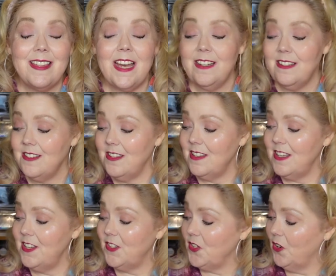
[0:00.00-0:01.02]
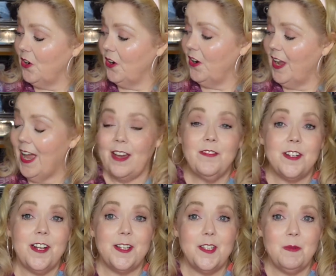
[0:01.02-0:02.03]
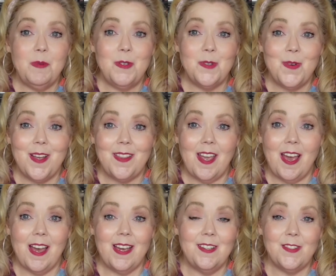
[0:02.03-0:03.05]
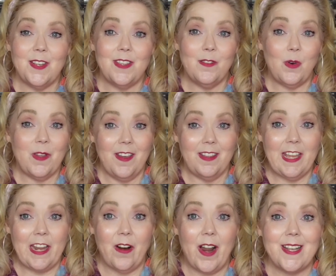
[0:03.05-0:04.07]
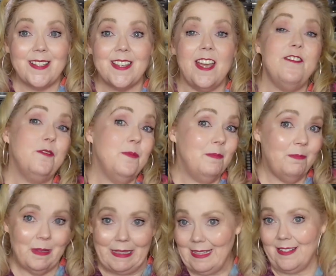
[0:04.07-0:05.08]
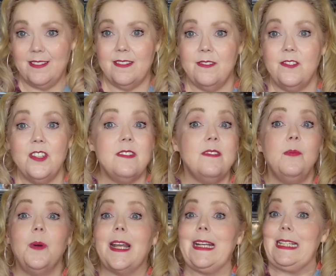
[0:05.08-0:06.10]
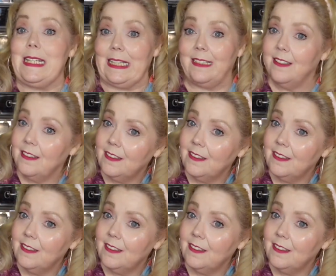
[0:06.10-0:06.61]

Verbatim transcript: that these are advertised to be used around the eyes or that they are eye safe, but that's just what I did.